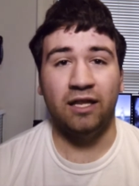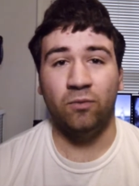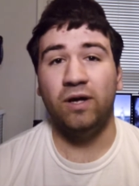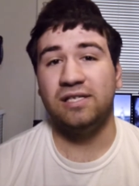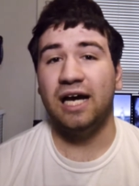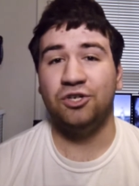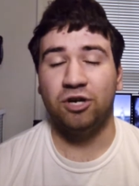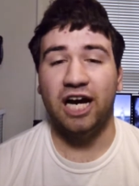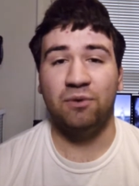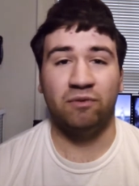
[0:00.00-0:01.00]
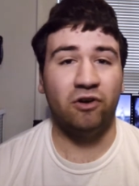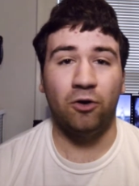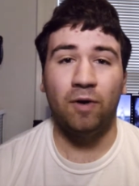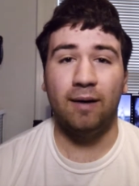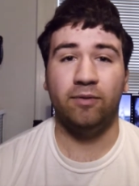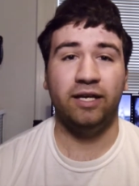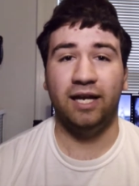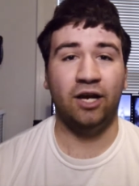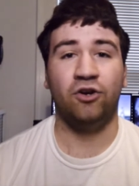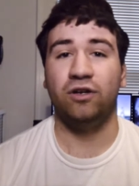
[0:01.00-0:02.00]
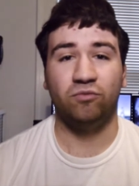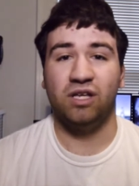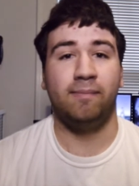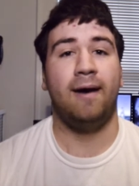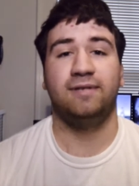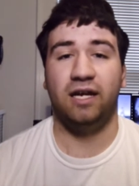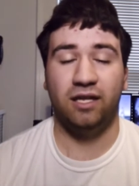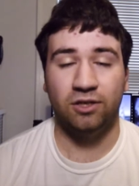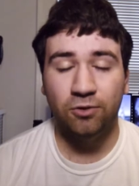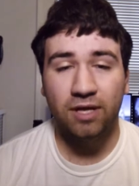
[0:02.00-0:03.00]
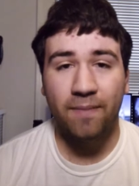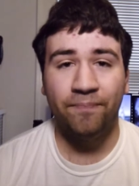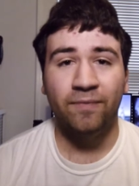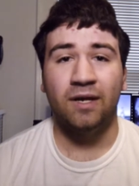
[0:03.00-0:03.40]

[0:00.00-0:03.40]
and the ones I tried were very wobbly, and I couldn't really mount anything to them.